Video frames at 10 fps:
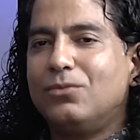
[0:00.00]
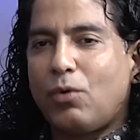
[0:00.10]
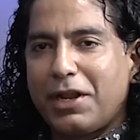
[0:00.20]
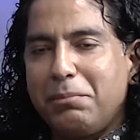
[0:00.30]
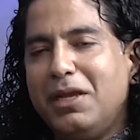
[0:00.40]

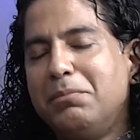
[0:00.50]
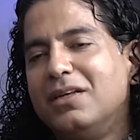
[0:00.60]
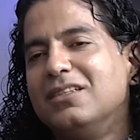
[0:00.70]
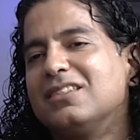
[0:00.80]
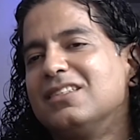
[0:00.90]
What I mean
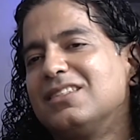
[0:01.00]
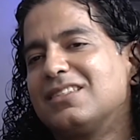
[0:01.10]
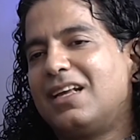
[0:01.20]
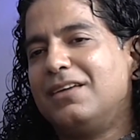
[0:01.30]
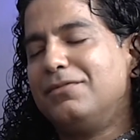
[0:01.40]
by this
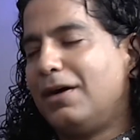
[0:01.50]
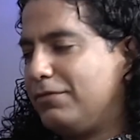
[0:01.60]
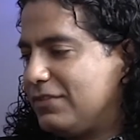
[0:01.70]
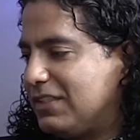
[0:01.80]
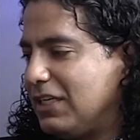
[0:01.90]
is, I
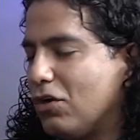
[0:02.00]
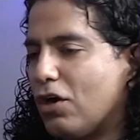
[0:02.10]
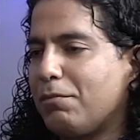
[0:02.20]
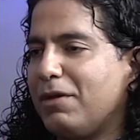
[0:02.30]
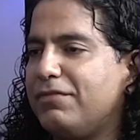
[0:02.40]
see a
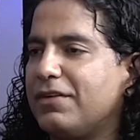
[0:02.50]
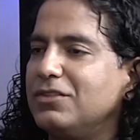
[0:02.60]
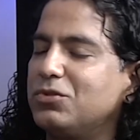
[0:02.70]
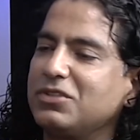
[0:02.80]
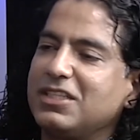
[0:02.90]
lot of my
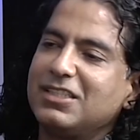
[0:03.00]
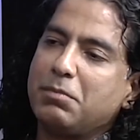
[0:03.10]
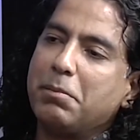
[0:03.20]
friends who say it's my